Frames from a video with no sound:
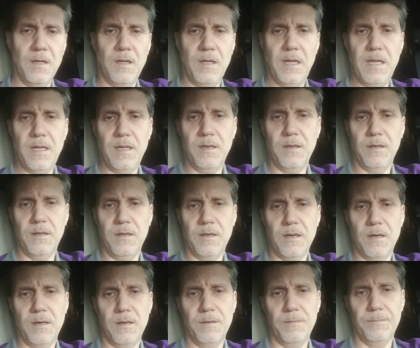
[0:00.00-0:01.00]
and
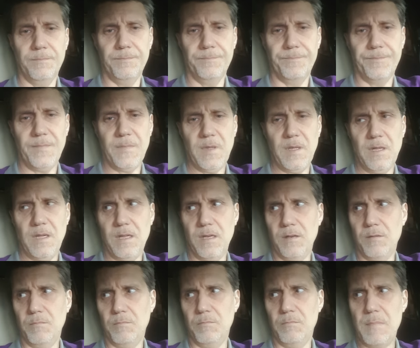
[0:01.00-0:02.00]
uh,
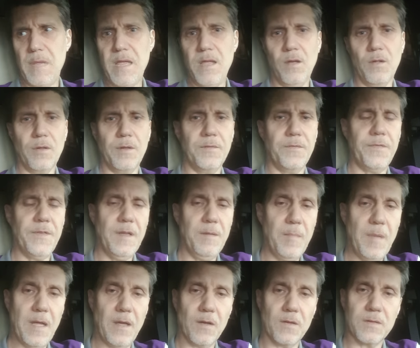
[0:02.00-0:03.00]
and male and
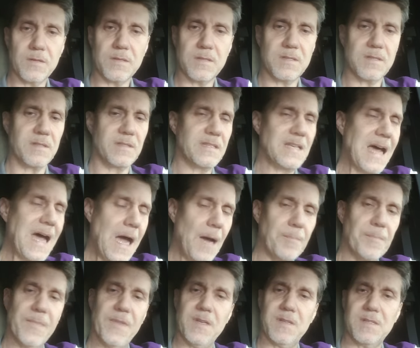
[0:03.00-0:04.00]
female. Stop
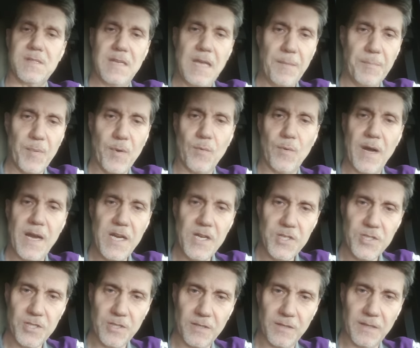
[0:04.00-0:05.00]
the
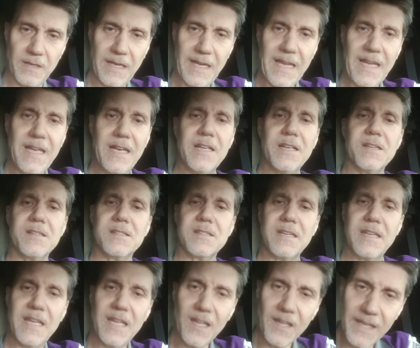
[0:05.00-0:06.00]
separation. It is
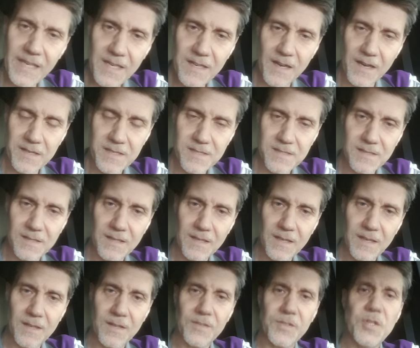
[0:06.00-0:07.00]
killing us.
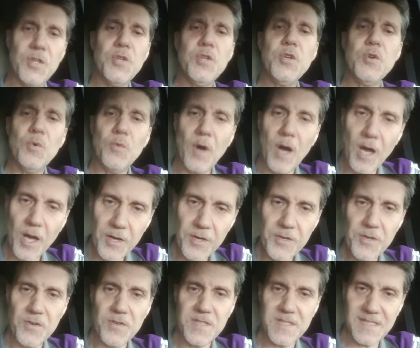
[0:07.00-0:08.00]
Do you
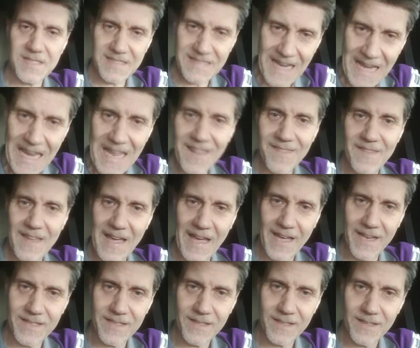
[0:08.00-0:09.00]
understand
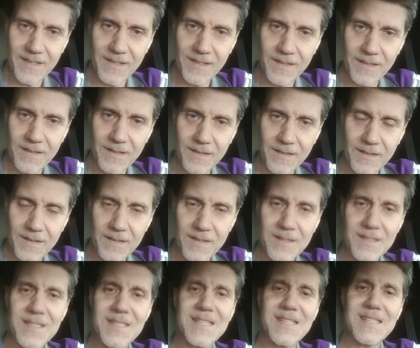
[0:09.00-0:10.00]
that?
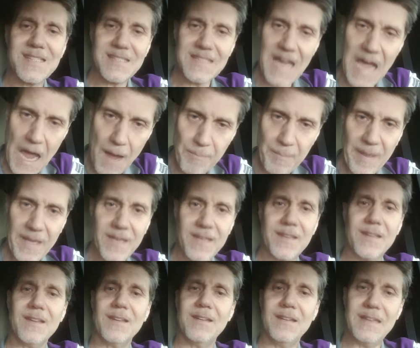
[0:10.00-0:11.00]
Stop
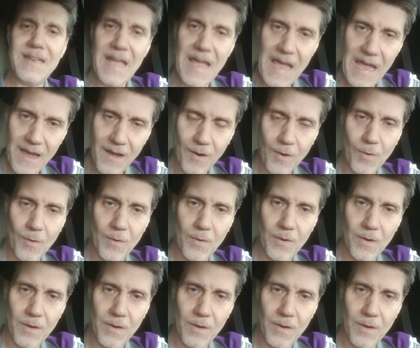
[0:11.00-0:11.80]
it now.